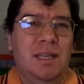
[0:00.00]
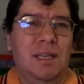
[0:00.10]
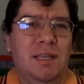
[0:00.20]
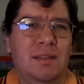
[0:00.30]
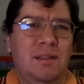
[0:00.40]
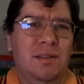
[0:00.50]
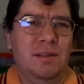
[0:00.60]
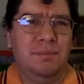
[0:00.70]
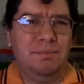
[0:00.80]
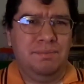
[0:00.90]
and
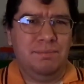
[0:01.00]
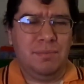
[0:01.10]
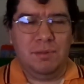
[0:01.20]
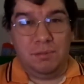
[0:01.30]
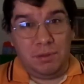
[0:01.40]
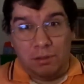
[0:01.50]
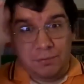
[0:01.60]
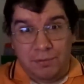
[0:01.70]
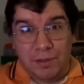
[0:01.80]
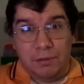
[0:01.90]
with all
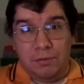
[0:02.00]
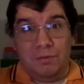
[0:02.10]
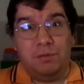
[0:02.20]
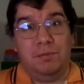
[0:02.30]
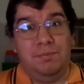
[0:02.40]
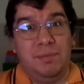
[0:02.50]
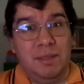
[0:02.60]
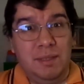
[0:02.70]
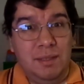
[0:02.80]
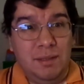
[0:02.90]
feathers.
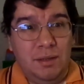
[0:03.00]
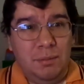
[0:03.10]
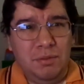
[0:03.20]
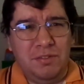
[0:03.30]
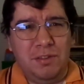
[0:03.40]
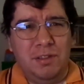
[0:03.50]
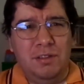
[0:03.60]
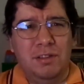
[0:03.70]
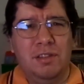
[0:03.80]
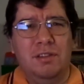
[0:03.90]
Almost
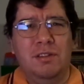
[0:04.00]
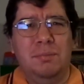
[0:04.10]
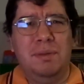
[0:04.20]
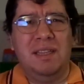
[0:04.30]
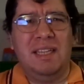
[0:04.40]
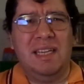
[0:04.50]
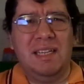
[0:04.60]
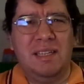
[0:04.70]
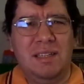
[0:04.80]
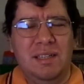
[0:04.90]
starting to look a little bit
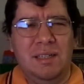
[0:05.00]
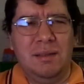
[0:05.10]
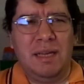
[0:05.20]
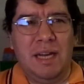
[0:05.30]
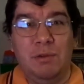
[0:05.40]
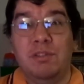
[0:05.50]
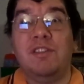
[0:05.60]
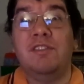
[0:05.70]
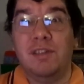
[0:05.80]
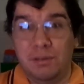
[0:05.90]
like Howard
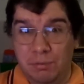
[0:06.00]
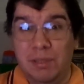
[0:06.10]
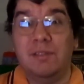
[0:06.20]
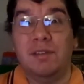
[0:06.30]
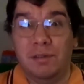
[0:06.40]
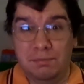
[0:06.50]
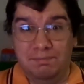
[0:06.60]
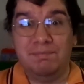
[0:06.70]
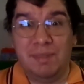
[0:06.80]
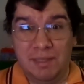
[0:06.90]
the Duck right there,
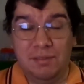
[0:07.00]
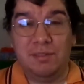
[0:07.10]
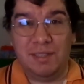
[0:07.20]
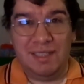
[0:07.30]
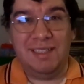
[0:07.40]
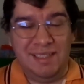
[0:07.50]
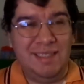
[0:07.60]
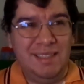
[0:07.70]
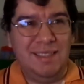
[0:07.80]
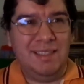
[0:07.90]
actually,
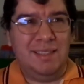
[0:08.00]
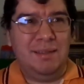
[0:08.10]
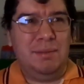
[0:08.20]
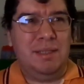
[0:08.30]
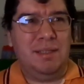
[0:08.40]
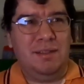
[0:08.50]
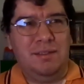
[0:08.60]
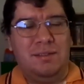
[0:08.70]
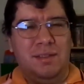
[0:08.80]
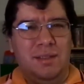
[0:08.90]

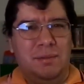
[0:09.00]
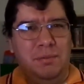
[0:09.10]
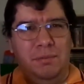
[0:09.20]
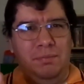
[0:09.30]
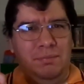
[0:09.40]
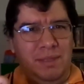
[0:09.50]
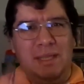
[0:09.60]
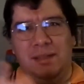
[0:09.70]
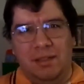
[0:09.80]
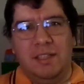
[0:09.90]
because the
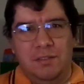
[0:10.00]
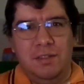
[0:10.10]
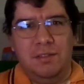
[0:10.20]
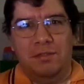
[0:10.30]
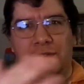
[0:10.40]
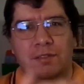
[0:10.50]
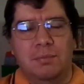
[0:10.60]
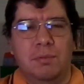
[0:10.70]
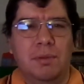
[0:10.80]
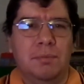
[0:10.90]

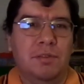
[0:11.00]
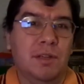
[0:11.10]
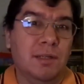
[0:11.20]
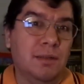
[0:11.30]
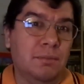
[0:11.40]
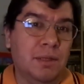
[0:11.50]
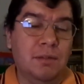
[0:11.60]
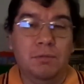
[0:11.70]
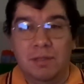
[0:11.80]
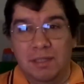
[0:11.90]
1986 movie I'm talking
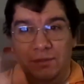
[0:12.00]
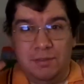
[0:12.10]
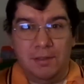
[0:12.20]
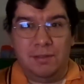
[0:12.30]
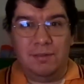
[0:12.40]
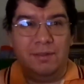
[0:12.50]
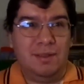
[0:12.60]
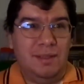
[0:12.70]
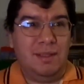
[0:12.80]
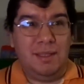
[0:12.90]
about, the one that started,
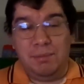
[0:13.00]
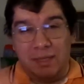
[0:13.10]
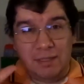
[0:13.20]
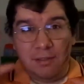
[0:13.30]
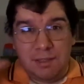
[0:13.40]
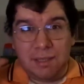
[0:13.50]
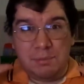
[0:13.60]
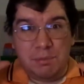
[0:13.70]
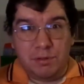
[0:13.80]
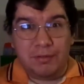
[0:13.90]
even that looked like
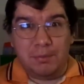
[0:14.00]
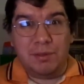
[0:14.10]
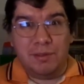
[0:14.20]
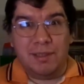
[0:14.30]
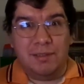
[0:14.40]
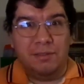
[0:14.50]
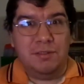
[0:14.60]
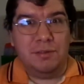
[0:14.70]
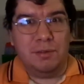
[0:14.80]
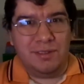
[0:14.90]
a marshmallow head
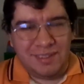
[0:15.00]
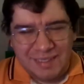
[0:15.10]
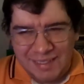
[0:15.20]
too,